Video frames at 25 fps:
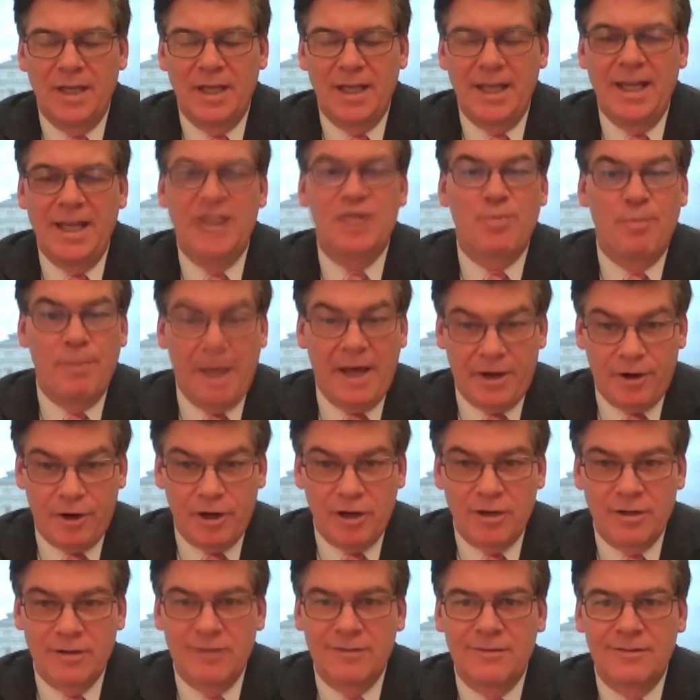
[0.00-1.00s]
It's
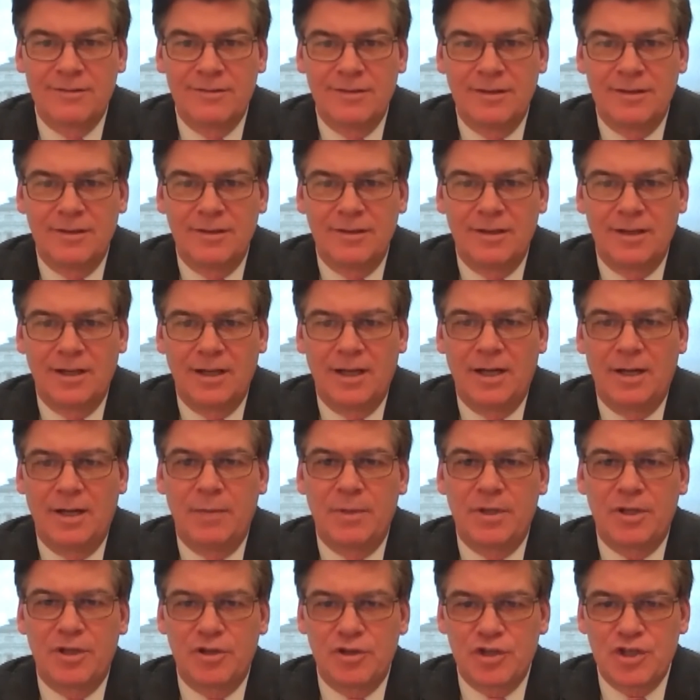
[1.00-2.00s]
better,
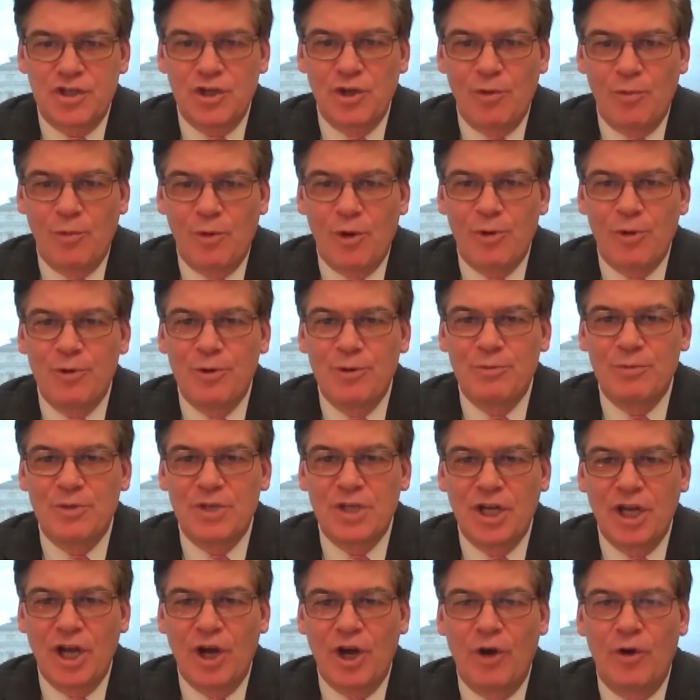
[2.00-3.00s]
but there's still more room
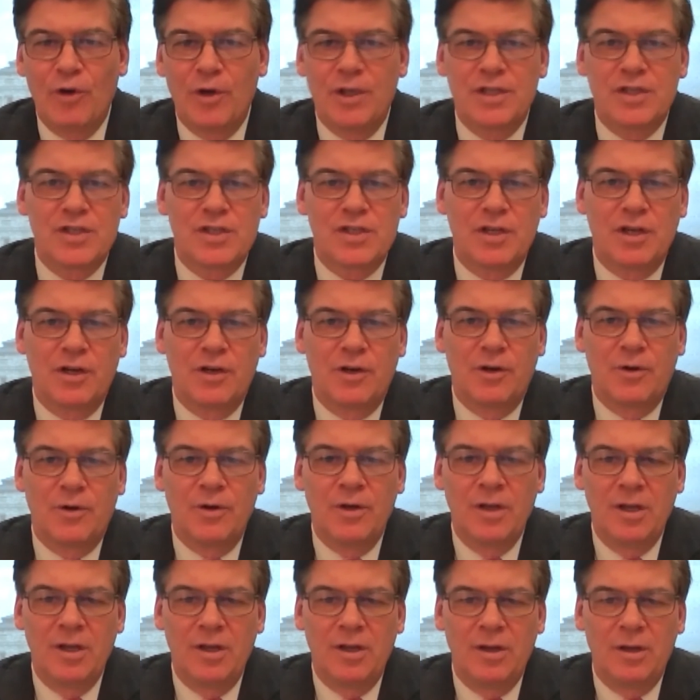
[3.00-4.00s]
to go. And
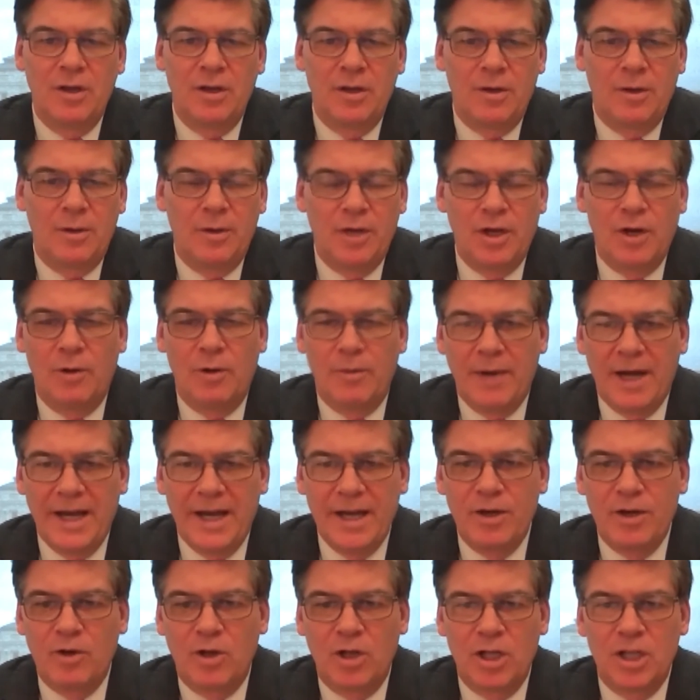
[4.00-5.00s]
so, you know,
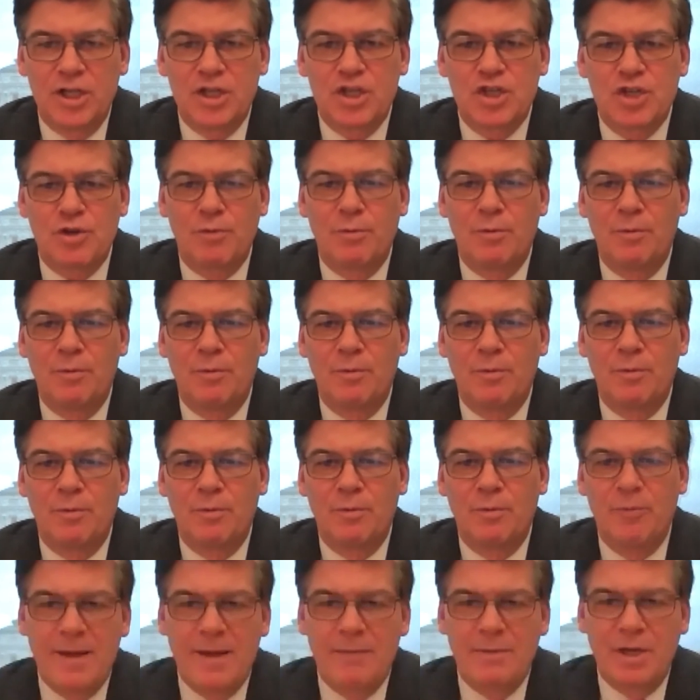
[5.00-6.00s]
my goal is to remove
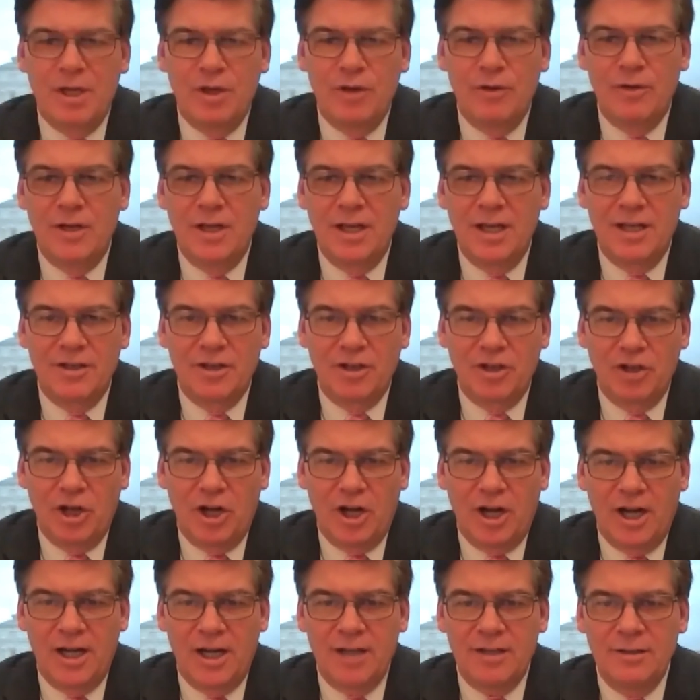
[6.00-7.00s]
the ambiguity in the
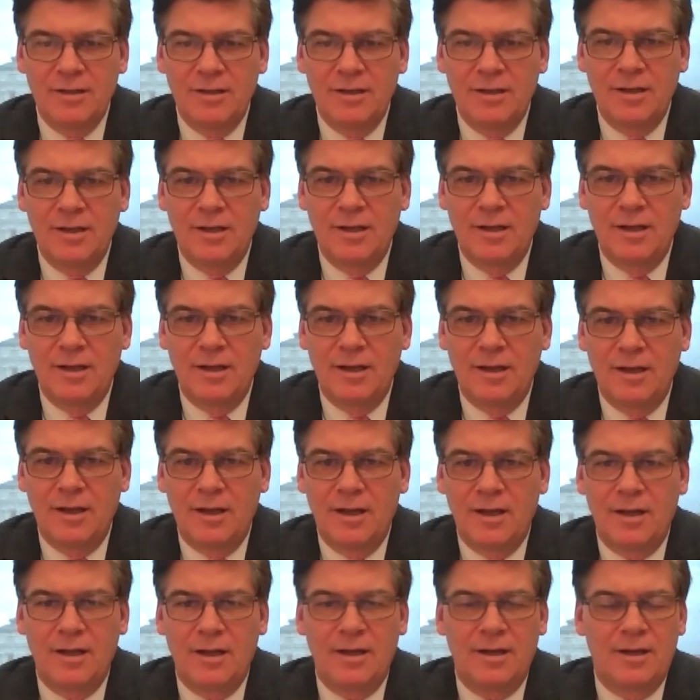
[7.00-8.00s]
law,
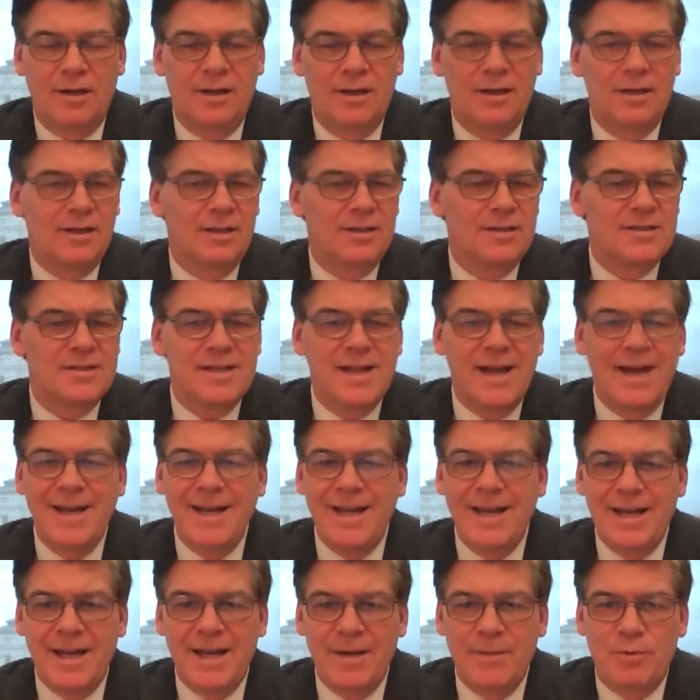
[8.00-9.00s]
because
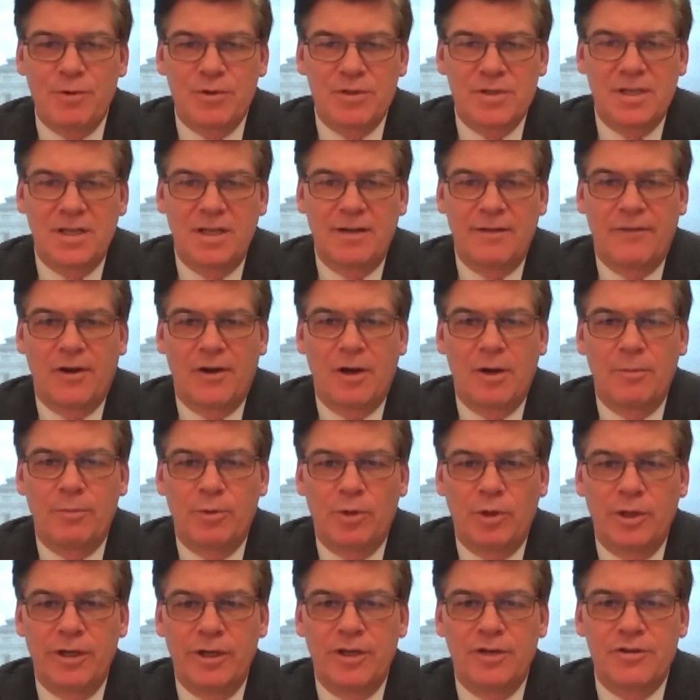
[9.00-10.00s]
99% of our
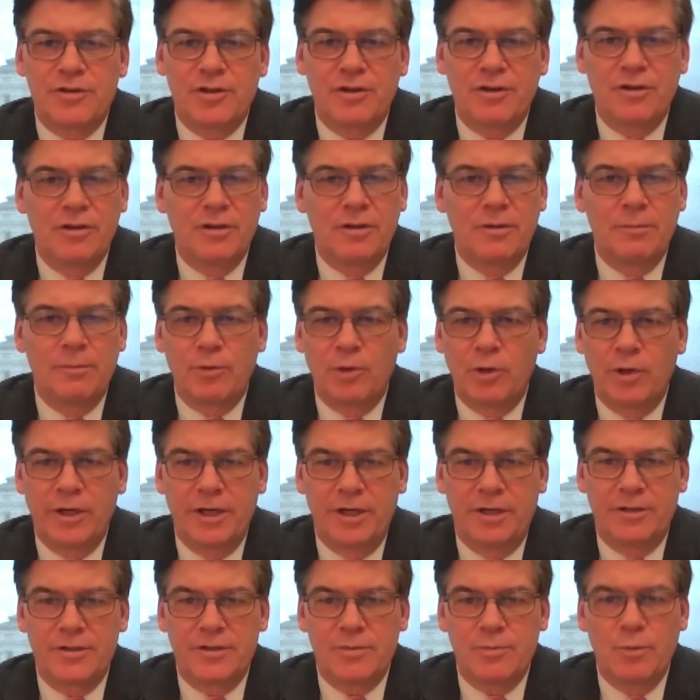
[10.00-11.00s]
employers are good
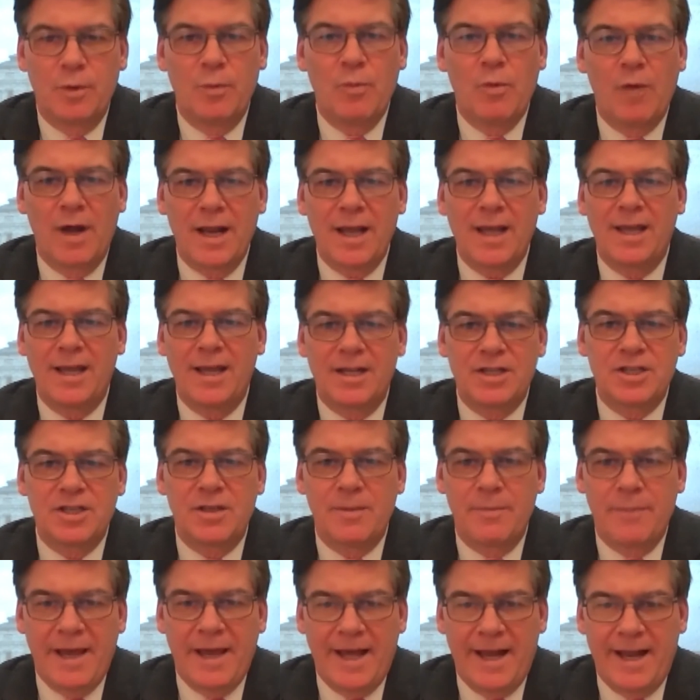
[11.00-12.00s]
employers. We want to catch
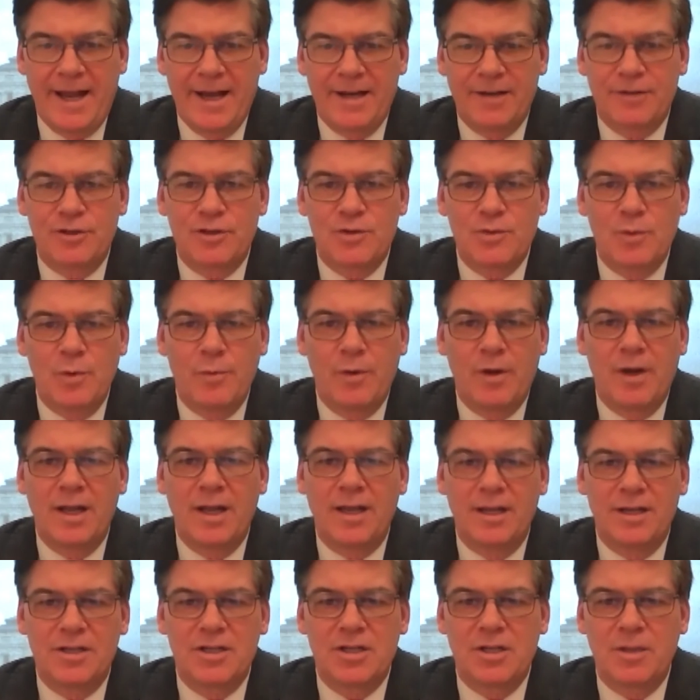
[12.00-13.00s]
the bad actors. We want
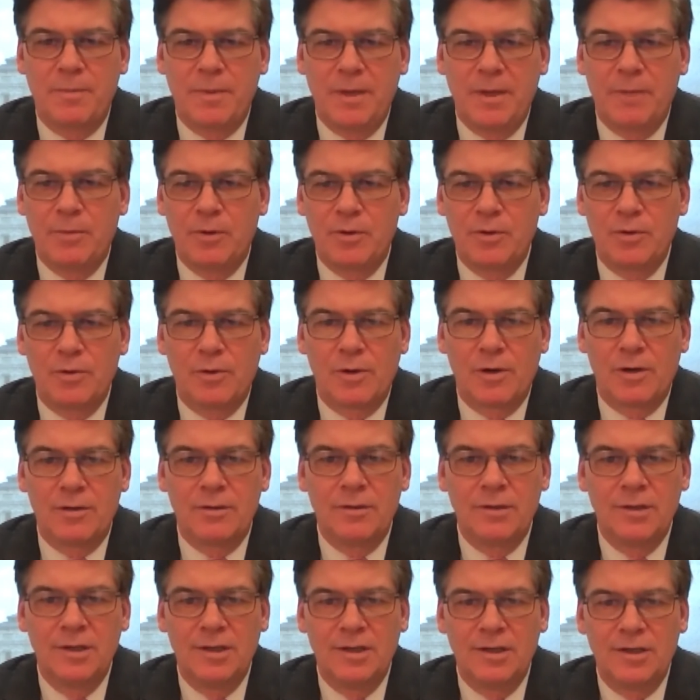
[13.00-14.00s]
to catch the people
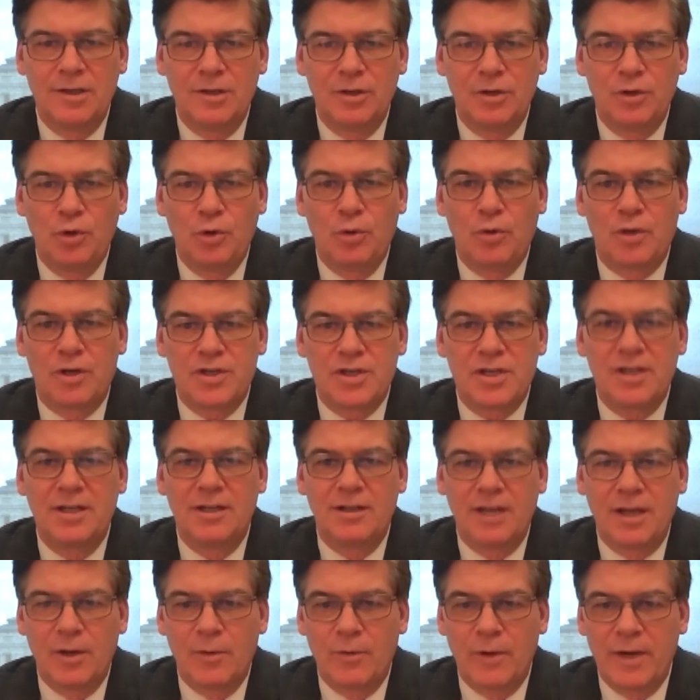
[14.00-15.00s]
who are
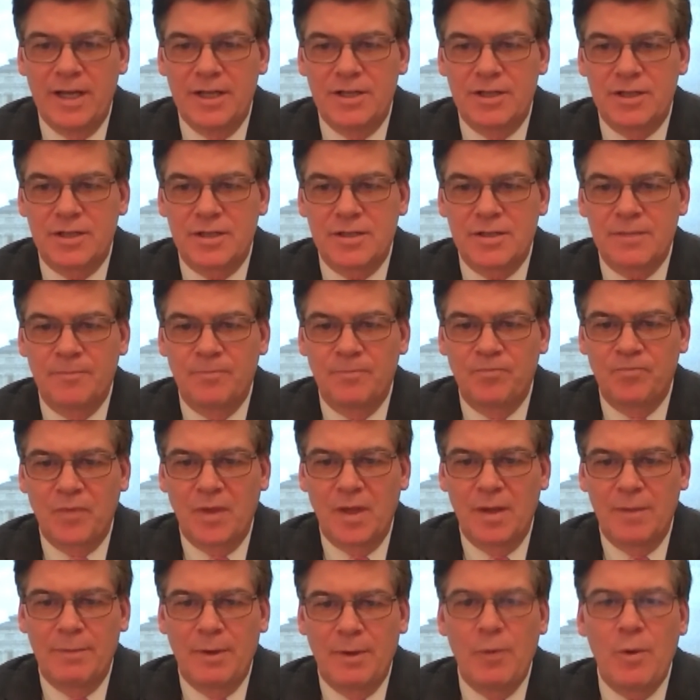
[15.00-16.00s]
stealing wages,
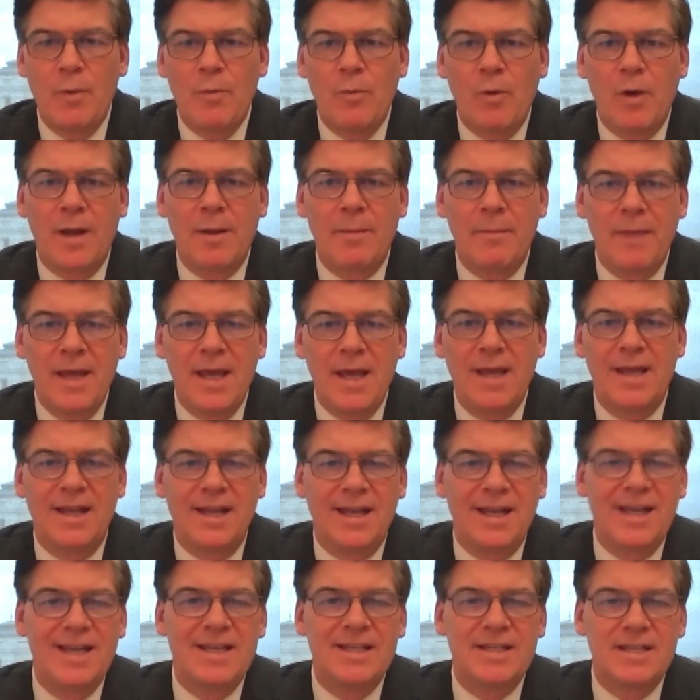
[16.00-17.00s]
but we want to make
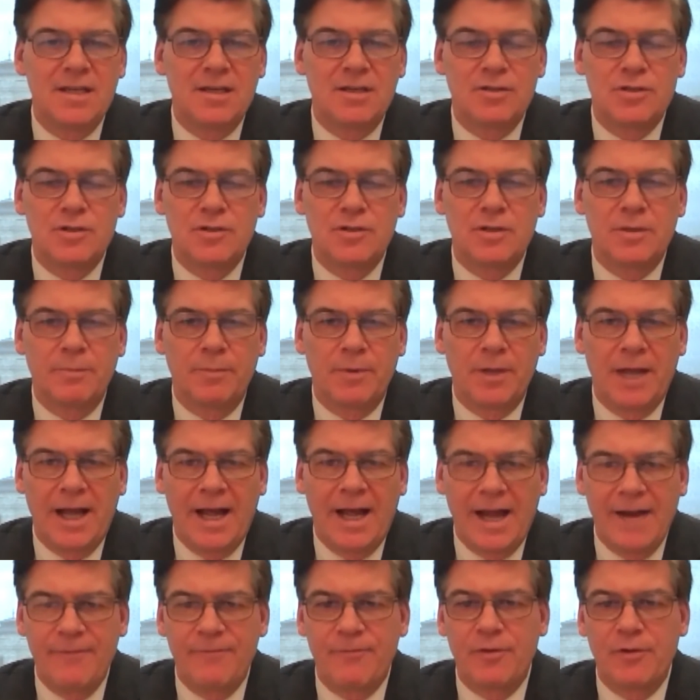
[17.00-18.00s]
it easy to
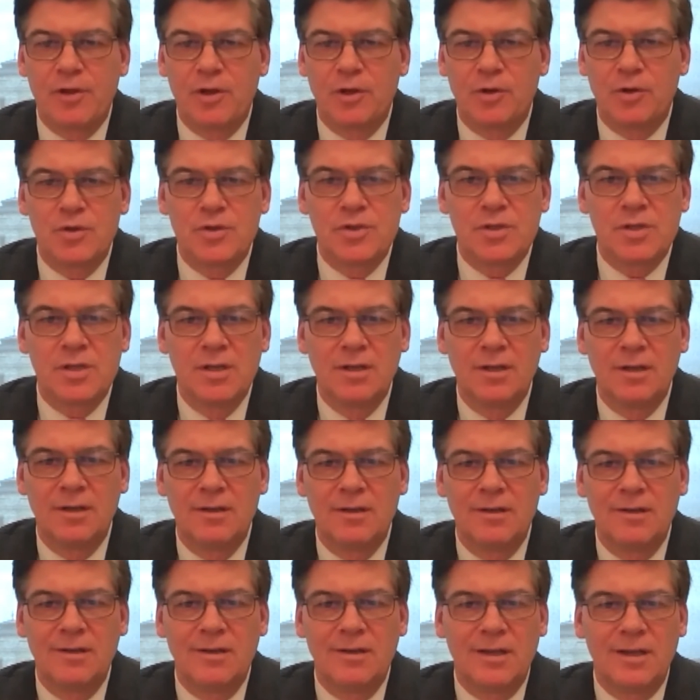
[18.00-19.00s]
comply for those
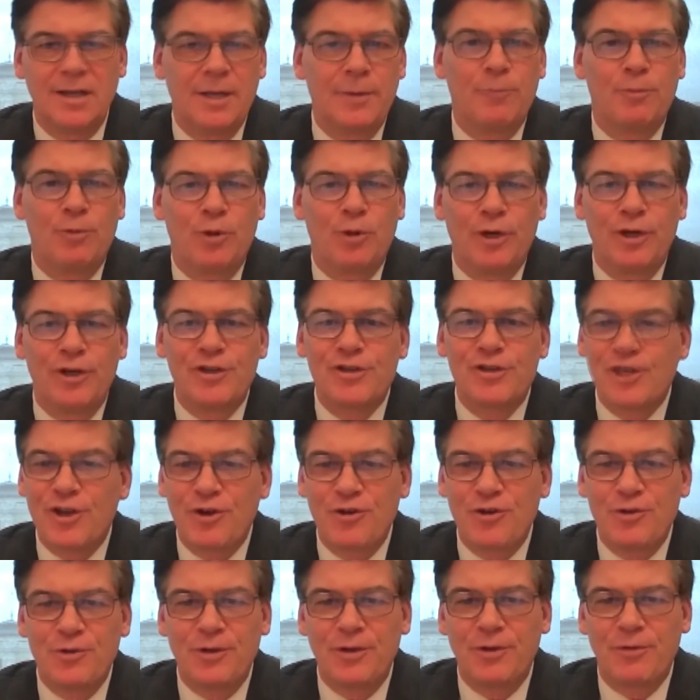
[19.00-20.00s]
employers that
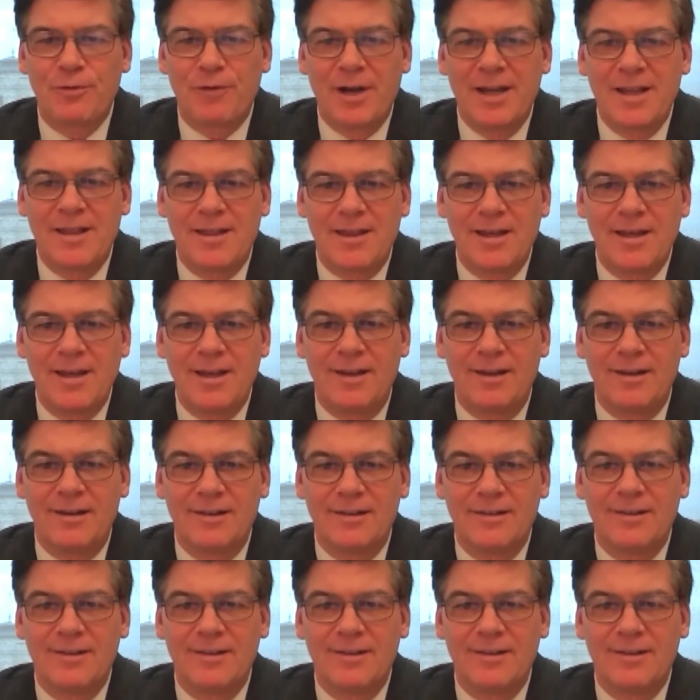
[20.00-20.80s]
are doing the right thing.